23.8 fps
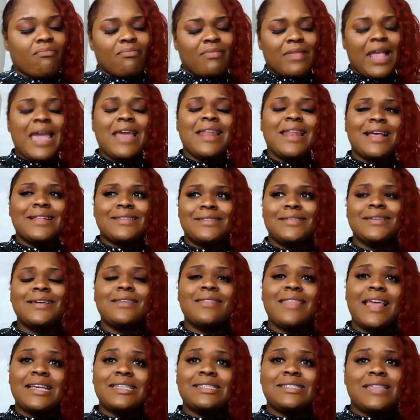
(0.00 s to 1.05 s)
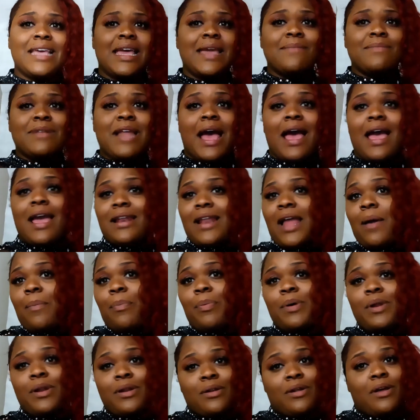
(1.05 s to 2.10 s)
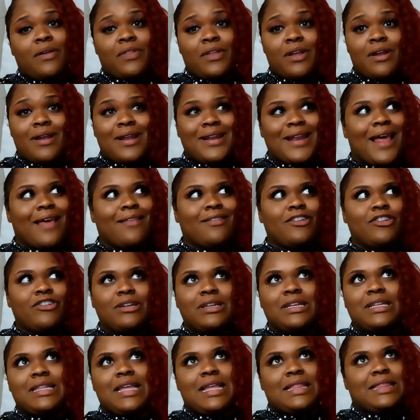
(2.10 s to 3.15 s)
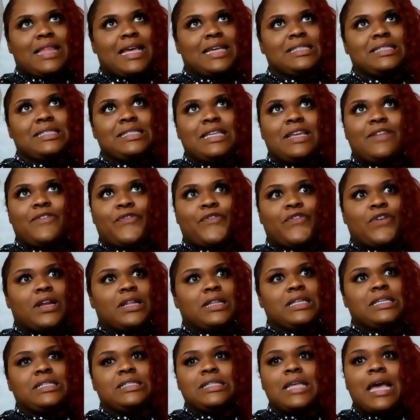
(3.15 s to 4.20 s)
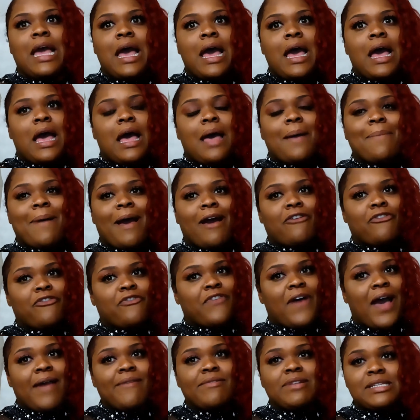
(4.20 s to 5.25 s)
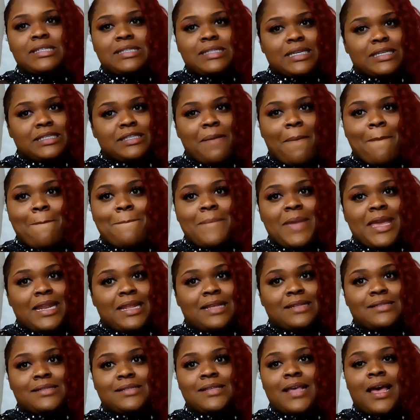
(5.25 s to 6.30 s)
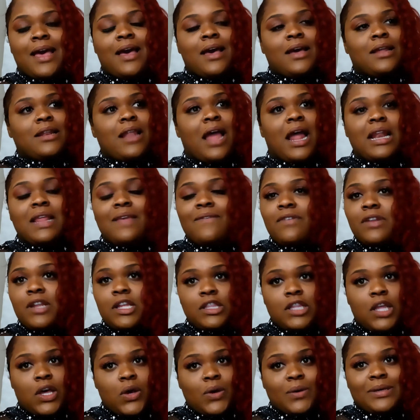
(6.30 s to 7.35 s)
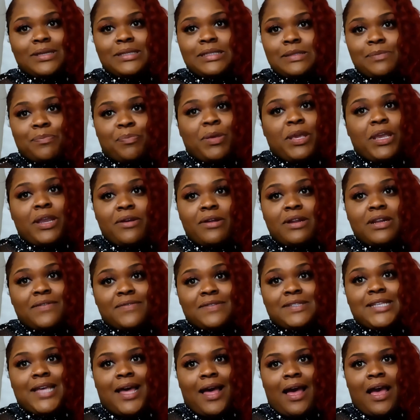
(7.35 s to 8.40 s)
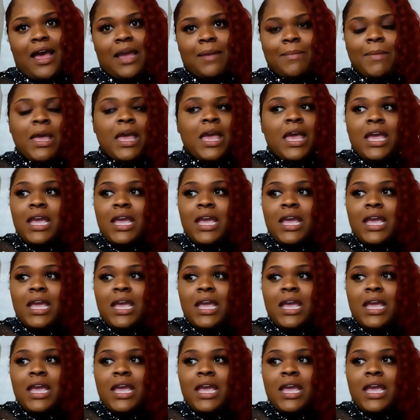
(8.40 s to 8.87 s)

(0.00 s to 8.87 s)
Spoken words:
And I took that same dye and I put it on there, and I literally let that sit for at least about 5 to 6 minutes. Not even a long period of time.